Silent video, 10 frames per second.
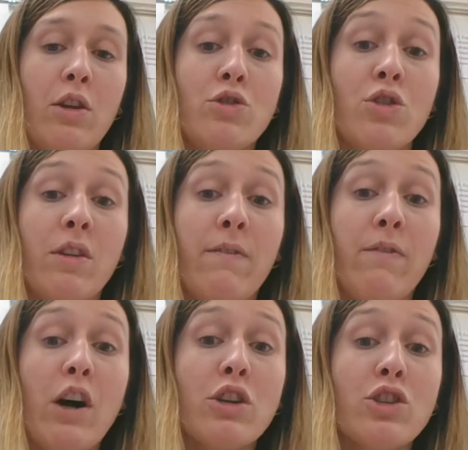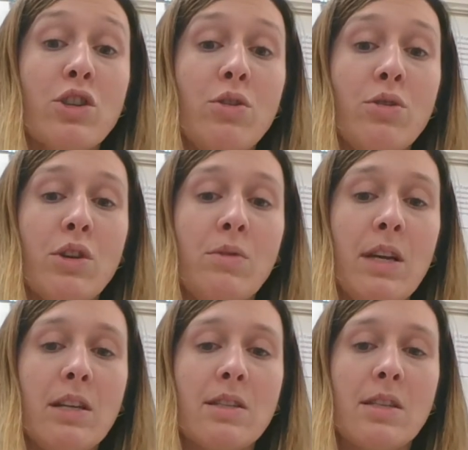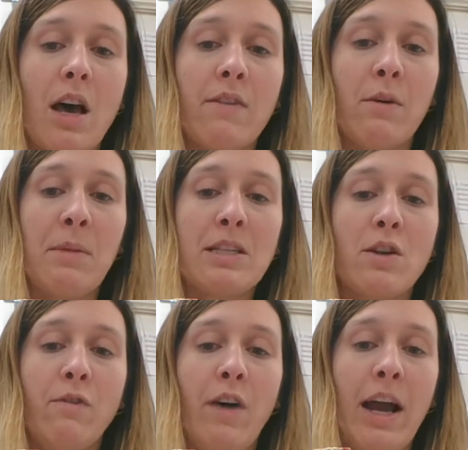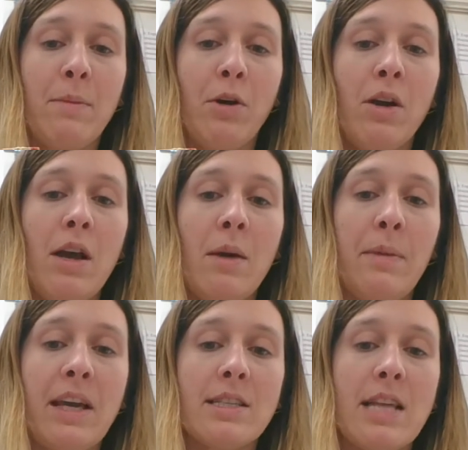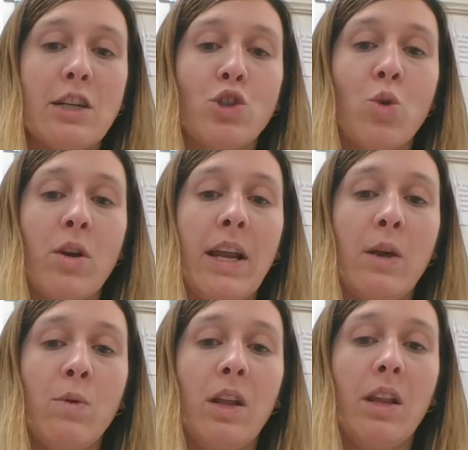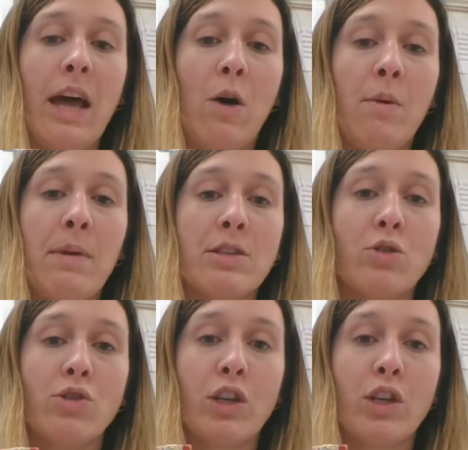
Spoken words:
Those are the functional units of a muscle fiber because that shortening will allow a muscle to